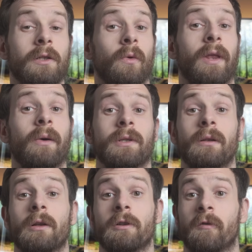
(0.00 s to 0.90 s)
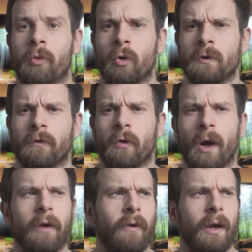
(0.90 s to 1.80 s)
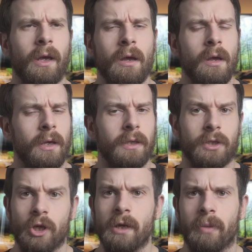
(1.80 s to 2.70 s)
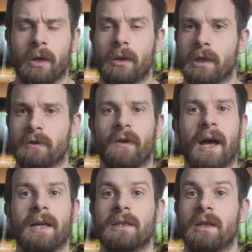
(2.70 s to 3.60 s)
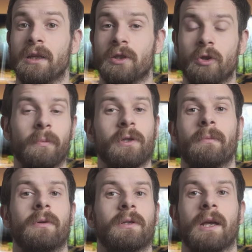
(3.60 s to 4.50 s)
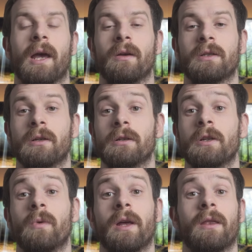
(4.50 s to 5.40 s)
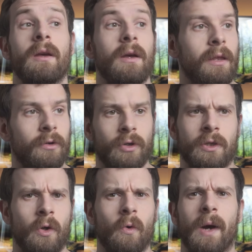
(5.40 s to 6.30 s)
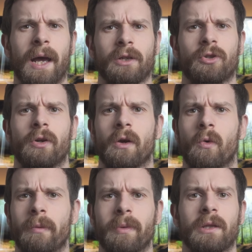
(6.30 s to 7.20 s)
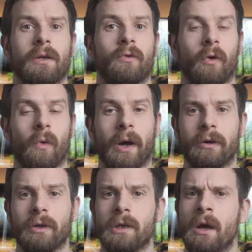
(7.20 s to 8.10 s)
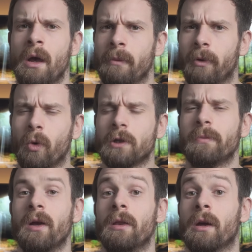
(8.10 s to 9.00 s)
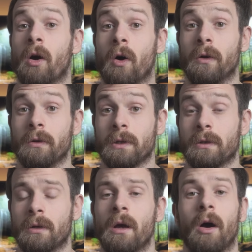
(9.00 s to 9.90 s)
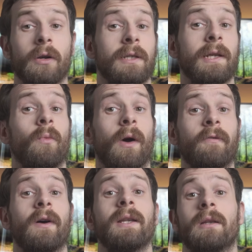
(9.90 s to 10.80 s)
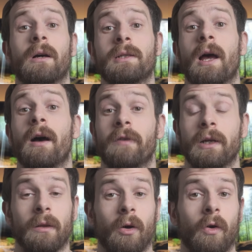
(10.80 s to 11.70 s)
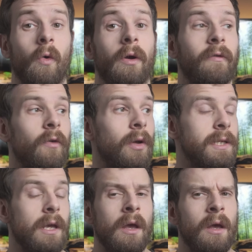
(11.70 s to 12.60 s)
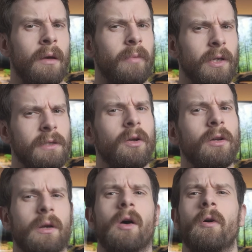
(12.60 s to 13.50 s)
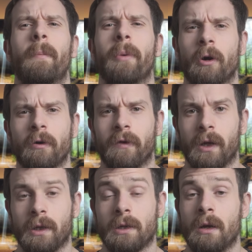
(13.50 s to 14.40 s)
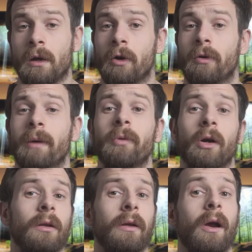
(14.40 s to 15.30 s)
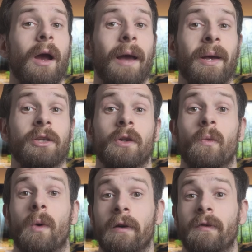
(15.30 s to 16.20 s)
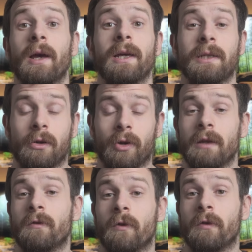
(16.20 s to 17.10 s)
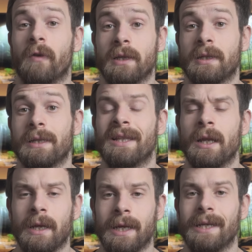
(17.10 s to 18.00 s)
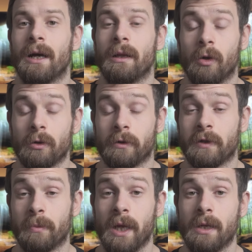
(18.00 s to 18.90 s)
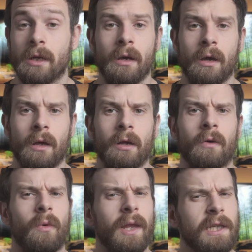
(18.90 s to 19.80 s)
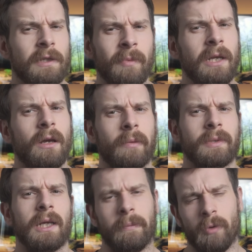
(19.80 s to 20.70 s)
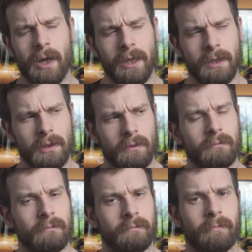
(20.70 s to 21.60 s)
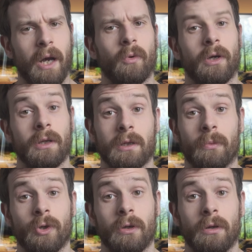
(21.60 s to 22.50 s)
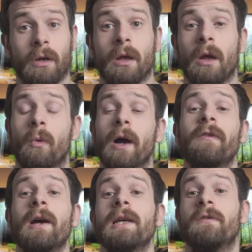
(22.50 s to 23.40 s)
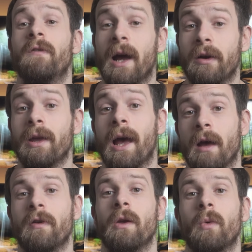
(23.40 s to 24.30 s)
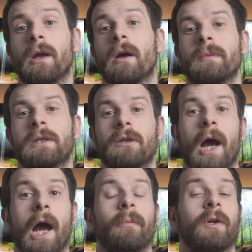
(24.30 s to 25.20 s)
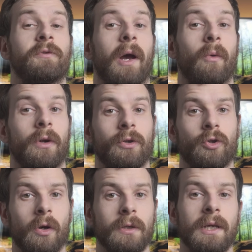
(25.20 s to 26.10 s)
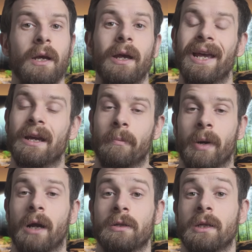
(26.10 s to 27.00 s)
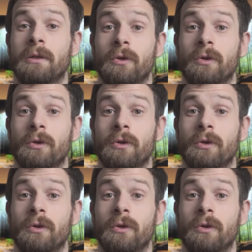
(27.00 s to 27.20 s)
So that was a lot of pros for Wi-Fi. It's cheap, it's fast, it's super simple to get started with, and there is no extra equipment required. But what about the cons? Honestly, Wi-Fi does have a lot going for it, but it's not all perfect. Remember earlier I mentioned Wi-Fi is great for devices that need a lot of speed? Well that speed comes at a price, power consumption. Wi-Fi is very heavy when it comes to how much power it draws in comparison